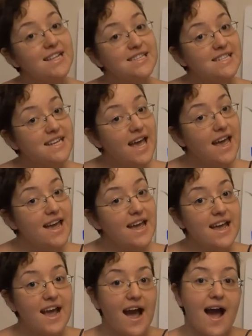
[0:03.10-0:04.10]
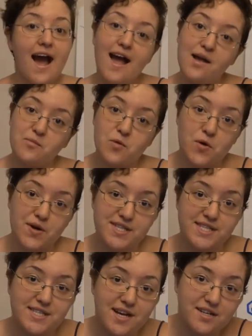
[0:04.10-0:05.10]
today I'm going
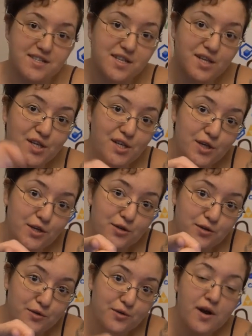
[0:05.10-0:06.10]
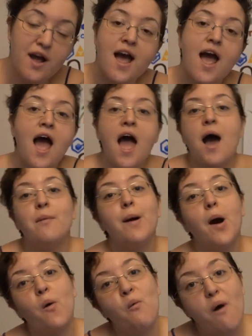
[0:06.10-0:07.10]
to talk to you
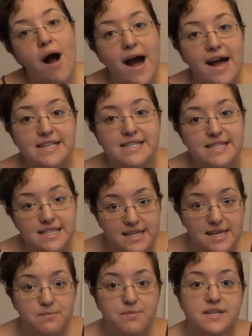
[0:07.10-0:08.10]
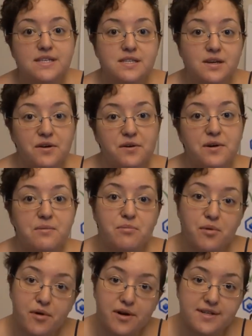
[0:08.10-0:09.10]
about why sleep is so
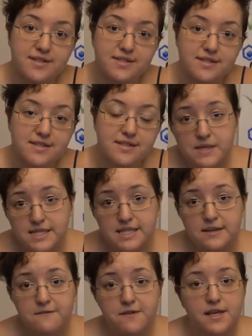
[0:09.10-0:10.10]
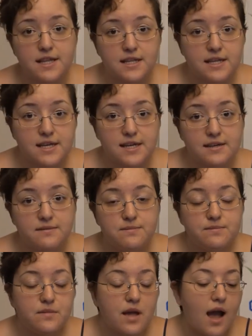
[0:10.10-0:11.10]
important. Specifically,
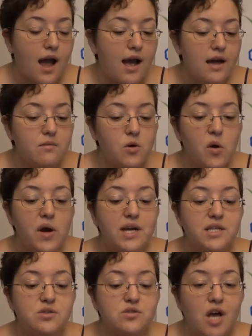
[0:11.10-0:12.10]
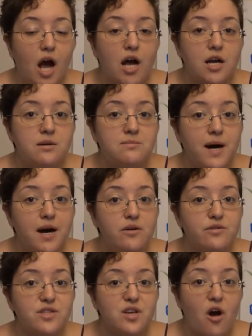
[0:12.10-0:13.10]
I'm going to talk
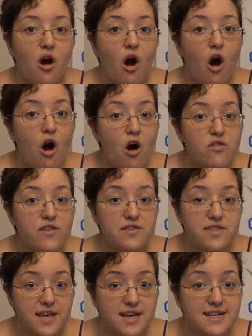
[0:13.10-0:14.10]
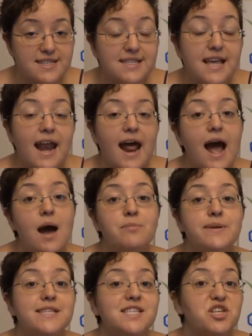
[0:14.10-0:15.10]
about all the things that
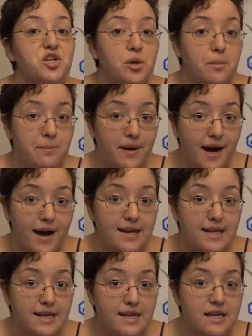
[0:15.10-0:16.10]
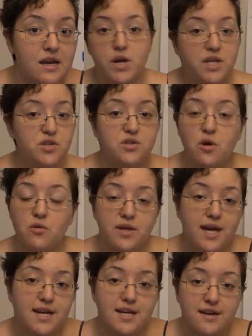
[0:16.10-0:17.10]
happen to your body when you don't
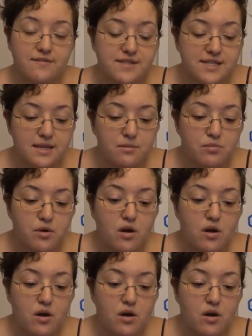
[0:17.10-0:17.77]
get enough sleep,